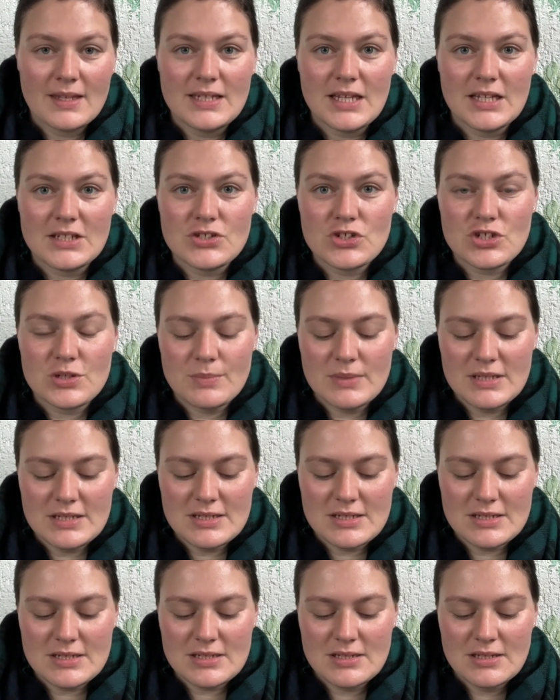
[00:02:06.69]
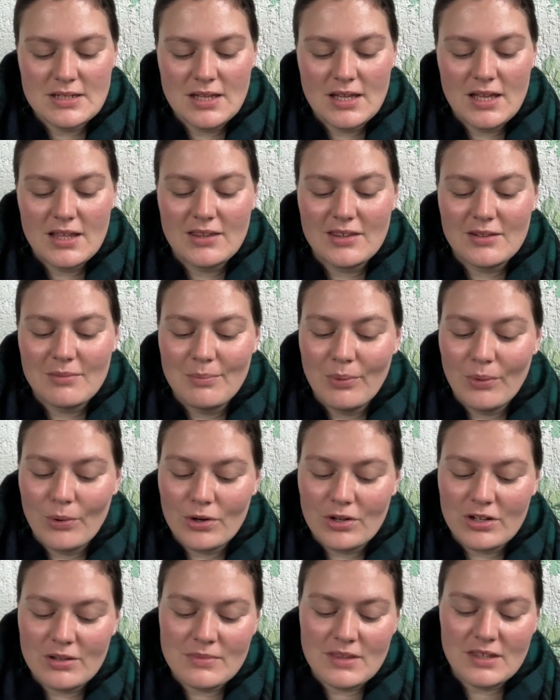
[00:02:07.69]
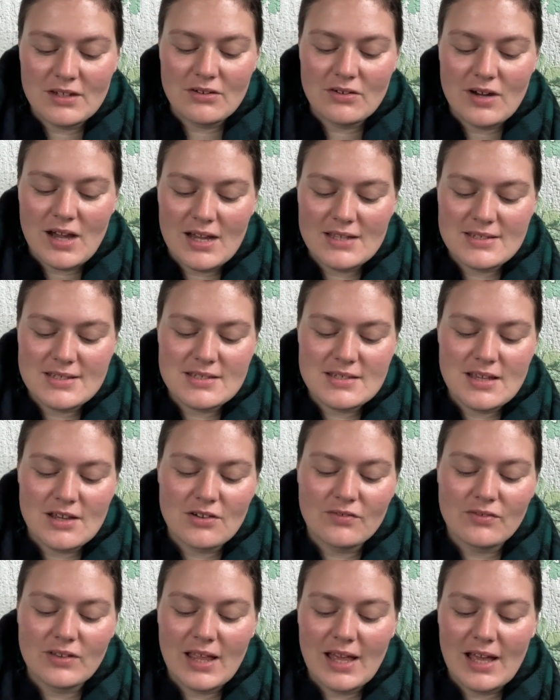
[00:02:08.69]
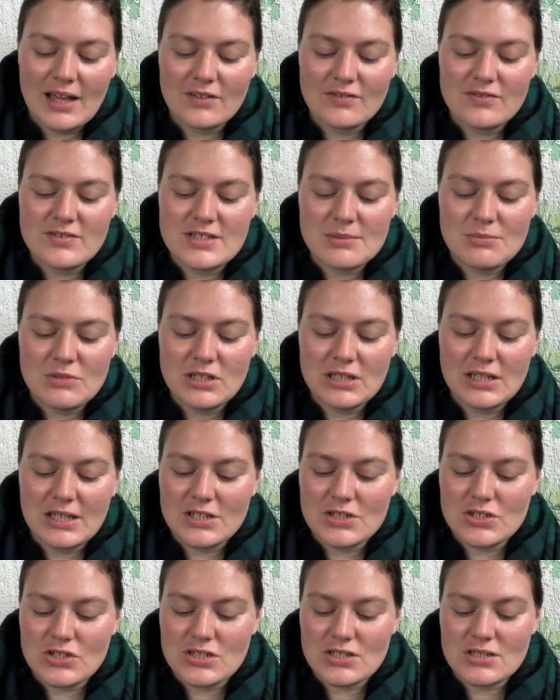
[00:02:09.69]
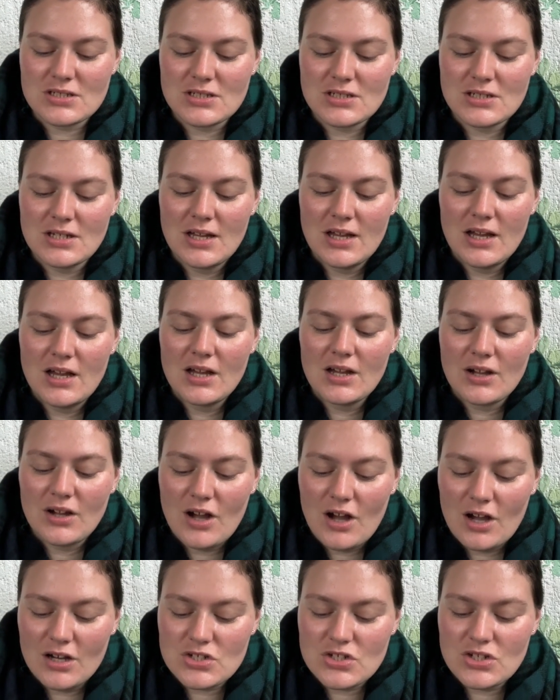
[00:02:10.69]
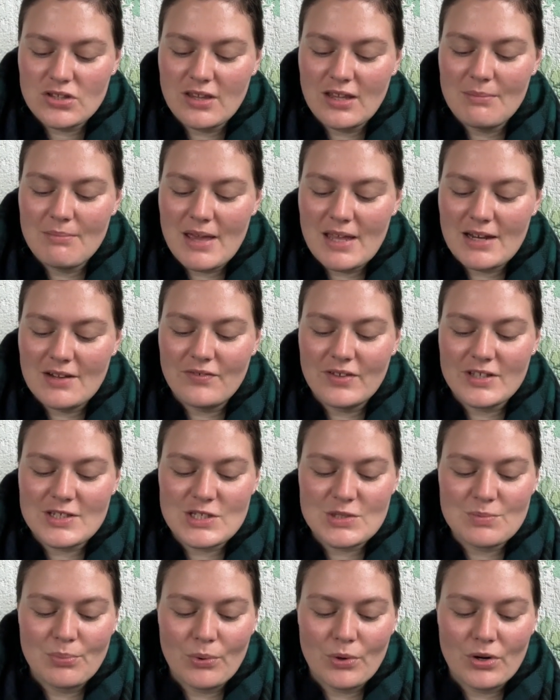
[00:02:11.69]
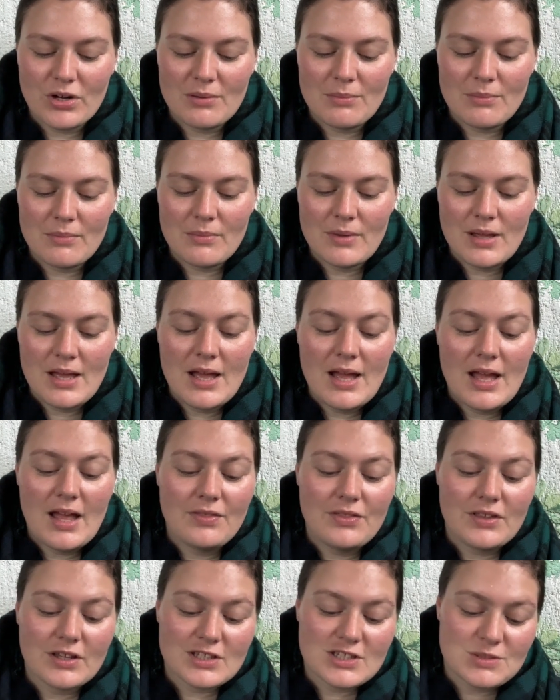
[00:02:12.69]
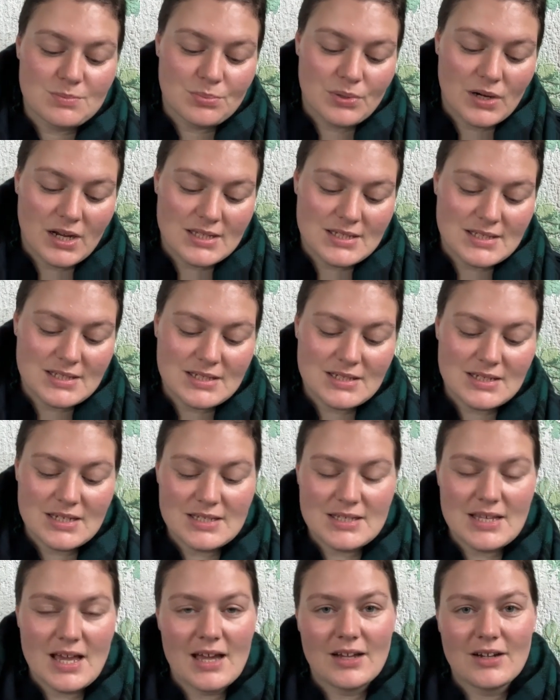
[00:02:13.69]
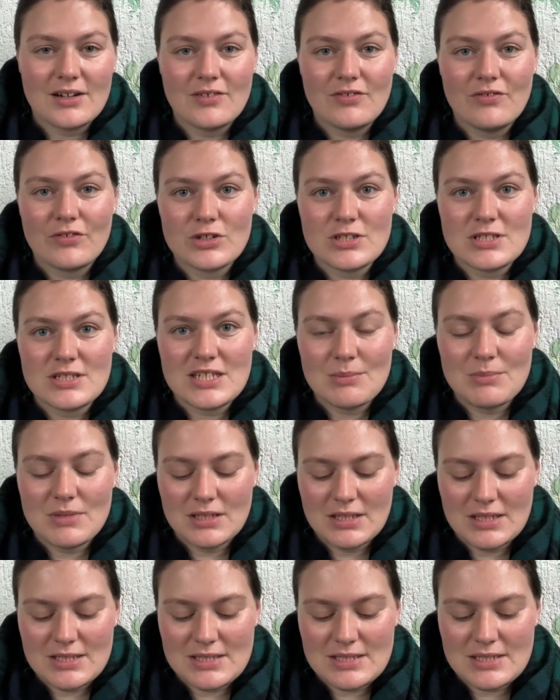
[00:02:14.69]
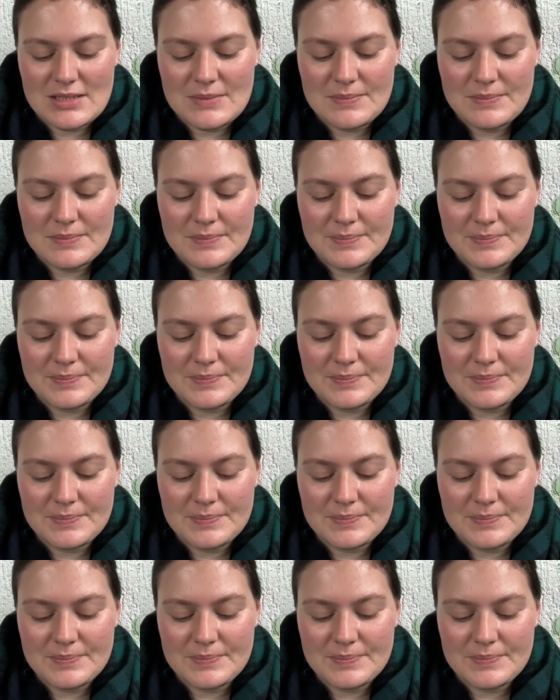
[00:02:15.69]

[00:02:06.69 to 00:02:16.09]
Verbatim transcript: Detriment, the boredom that arises out of lack of stimulation, caution that manifests boredom and the expressed desire for stimulus.